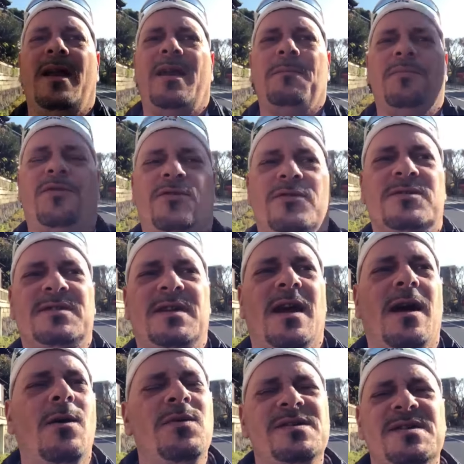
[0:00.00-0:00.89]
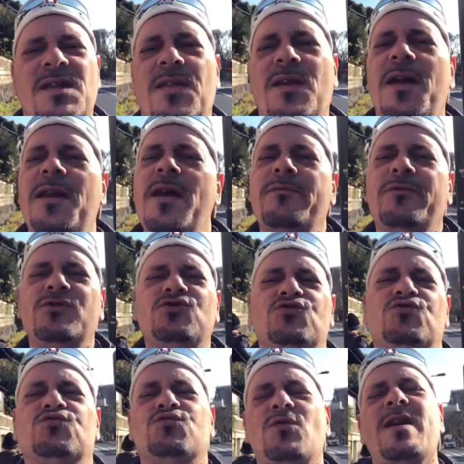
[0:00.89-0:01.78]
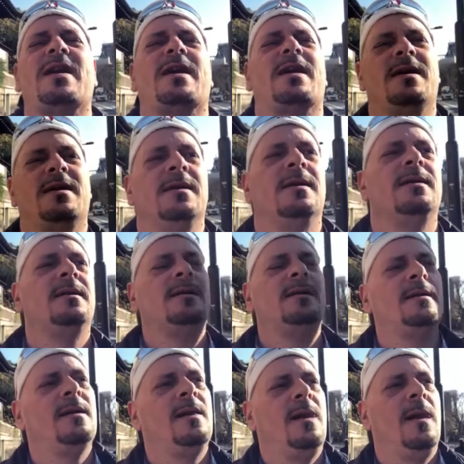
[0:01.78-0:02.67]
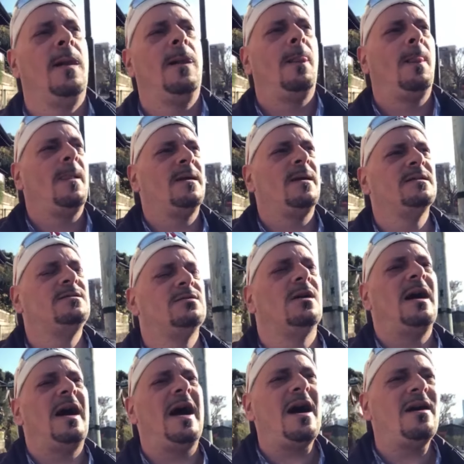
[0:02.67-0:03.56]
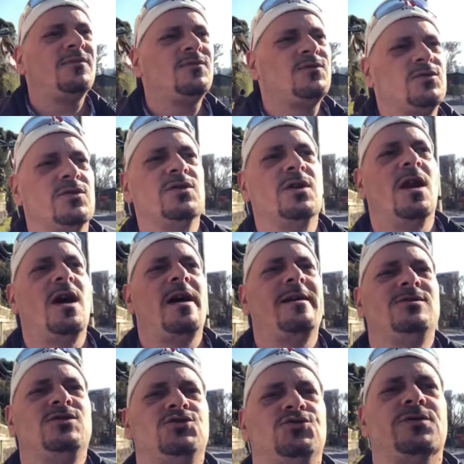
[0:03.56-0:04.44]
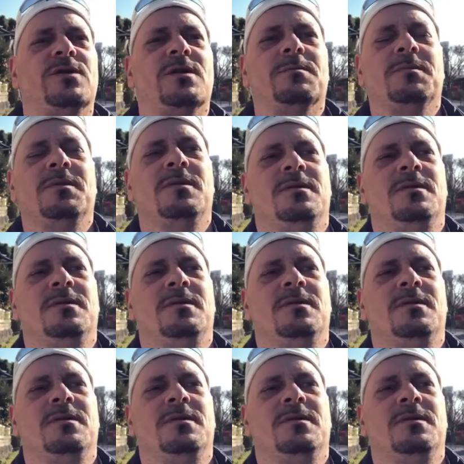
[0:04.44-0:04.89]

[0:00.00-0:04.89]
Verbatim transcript: And I'm thirsty. I always get, I never drink until after a live stream.